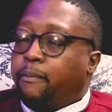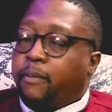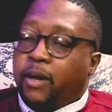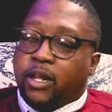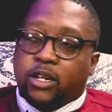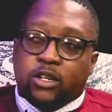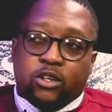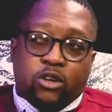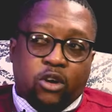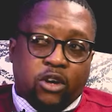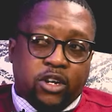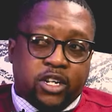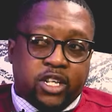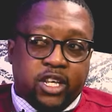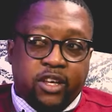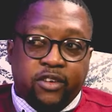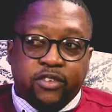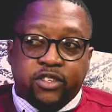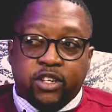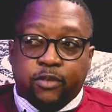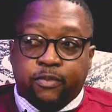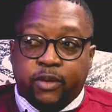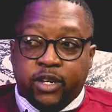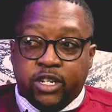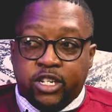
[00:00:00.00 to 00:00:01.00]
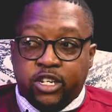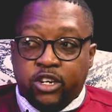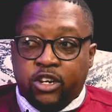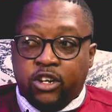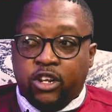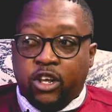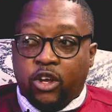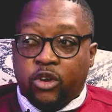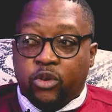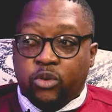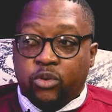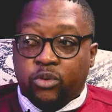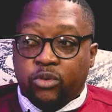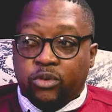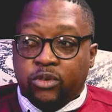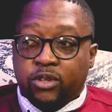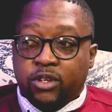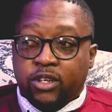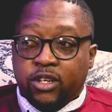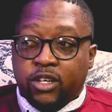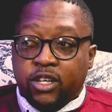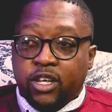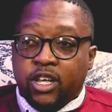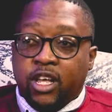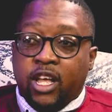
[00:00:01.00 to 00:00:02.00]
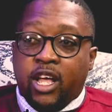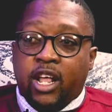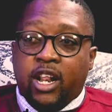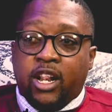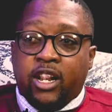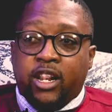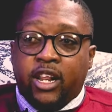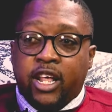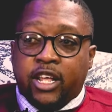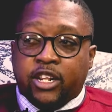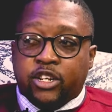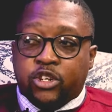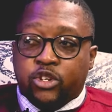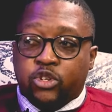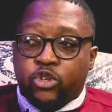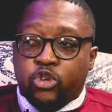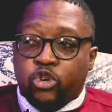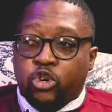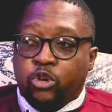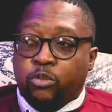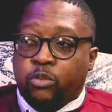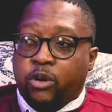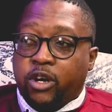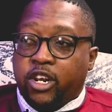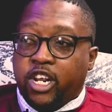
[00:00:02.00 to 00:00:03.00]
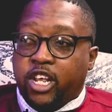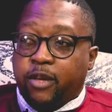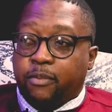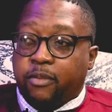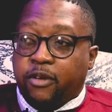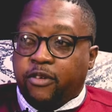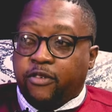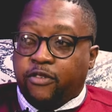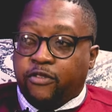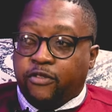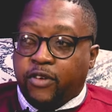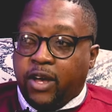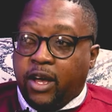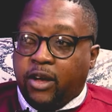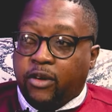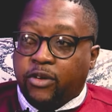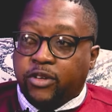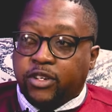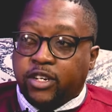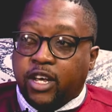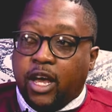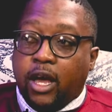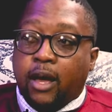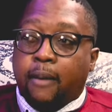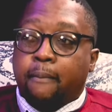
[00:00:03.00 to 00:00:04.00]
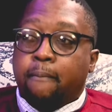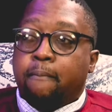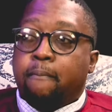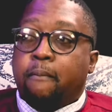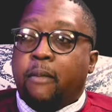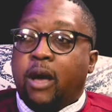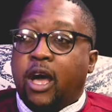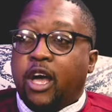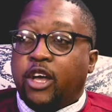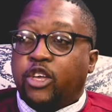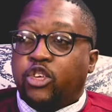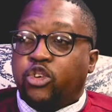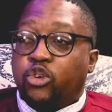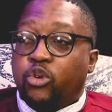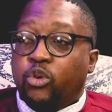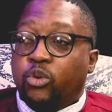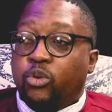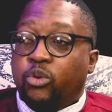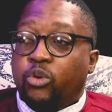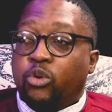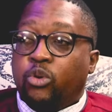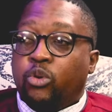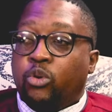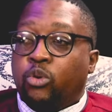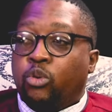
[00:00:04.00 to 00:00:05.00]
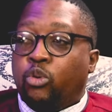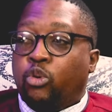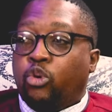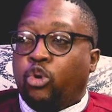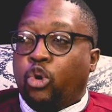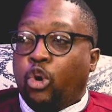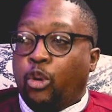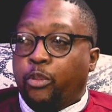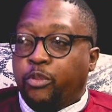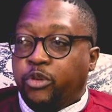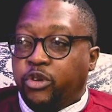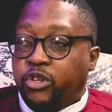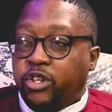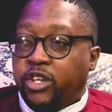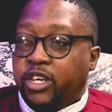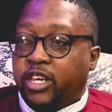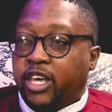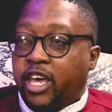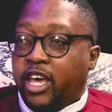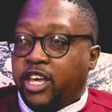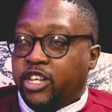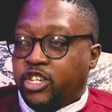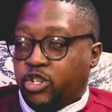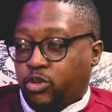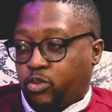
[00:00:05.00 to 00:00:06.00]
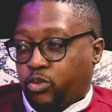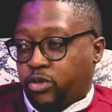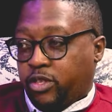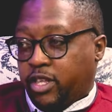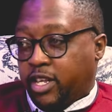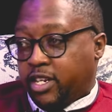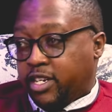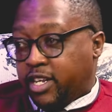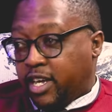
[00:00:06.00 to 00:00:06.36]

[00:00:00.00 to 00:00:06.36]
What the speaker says: but God gives a particular rule. Let nobody be found among you who communicates with the